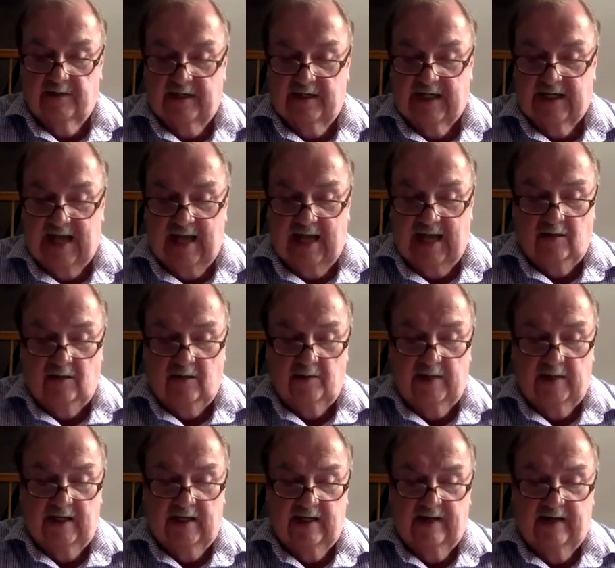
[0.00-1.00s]
but it ends
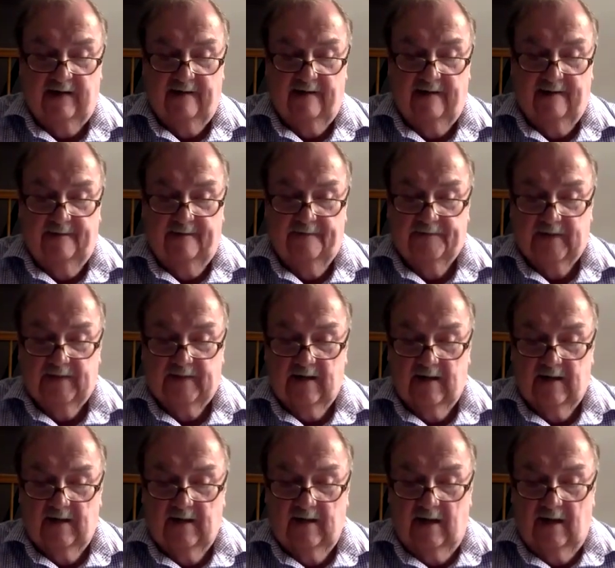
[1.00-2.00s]
with,
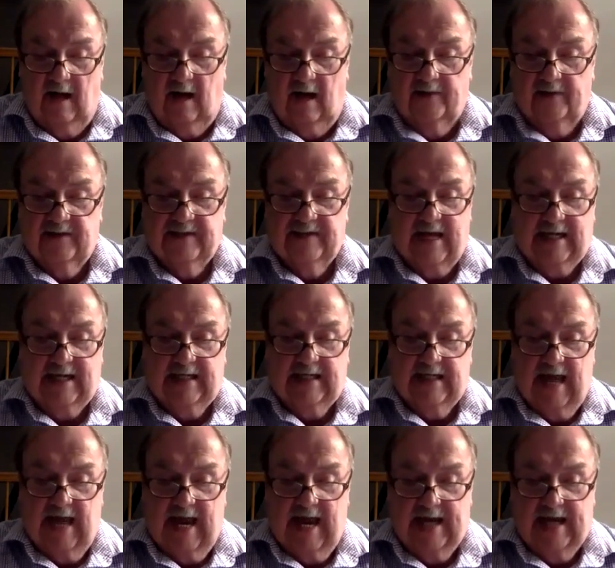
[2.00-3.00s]
On the
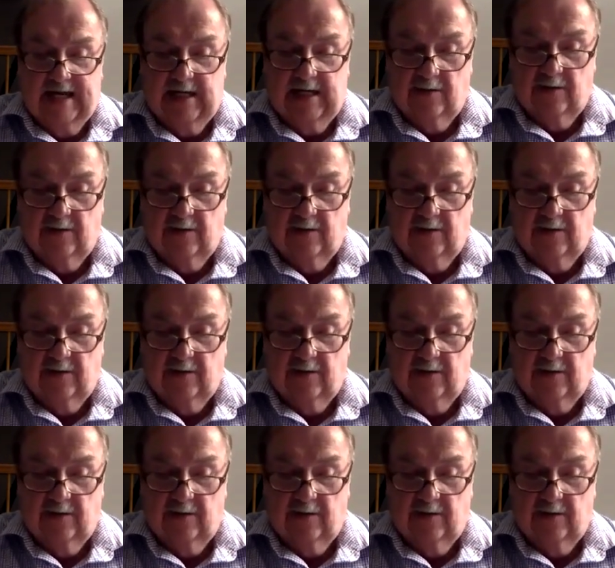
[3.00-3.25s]
second night, he